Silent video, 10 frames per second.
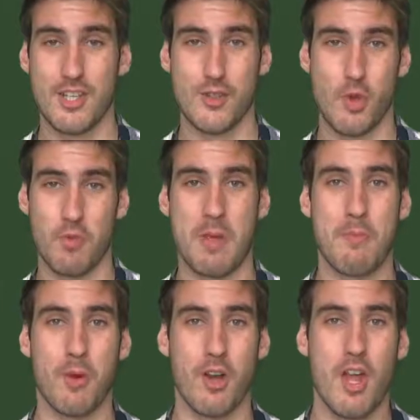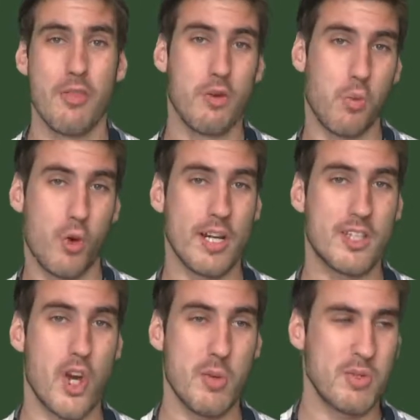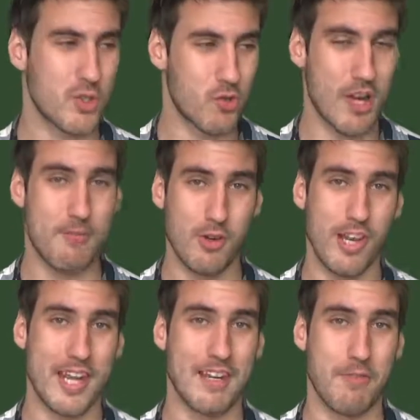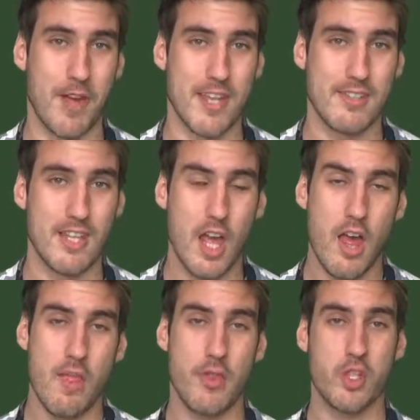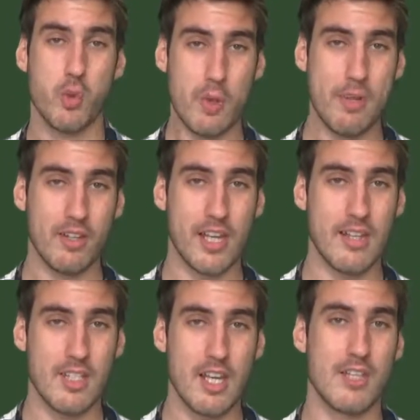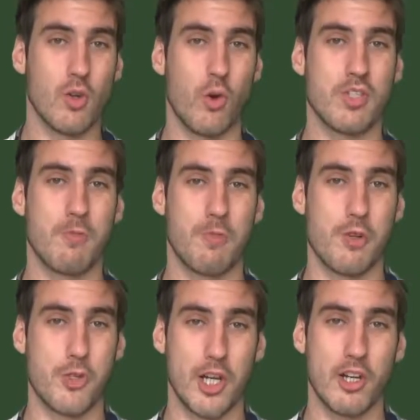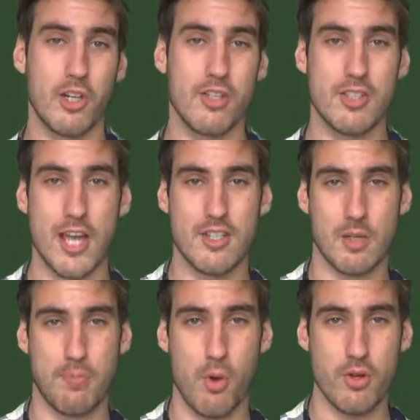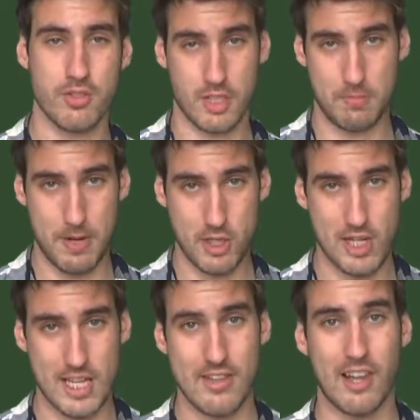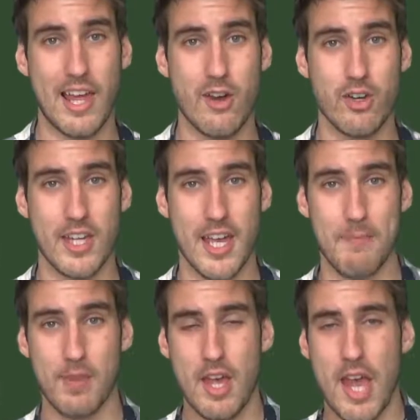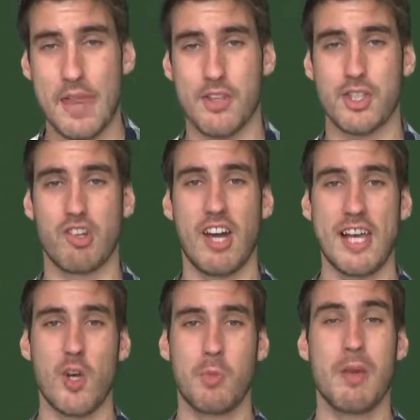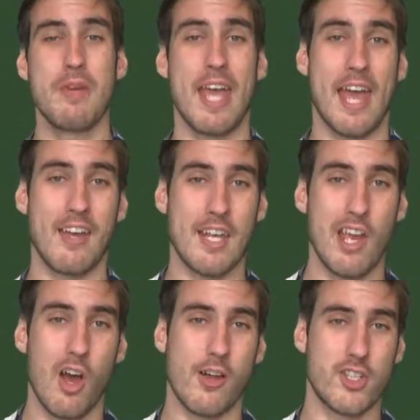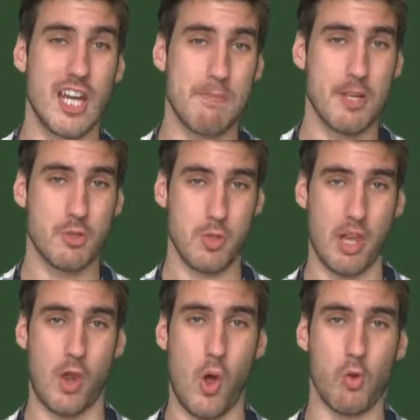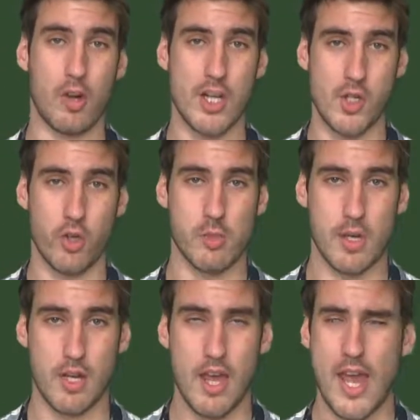So remember, the warding totem is great for laning phase. The sweeping lens is awesome for junglers and supports, especially in the later game, and the scrying orb can be handy on champions with a long range ultimate.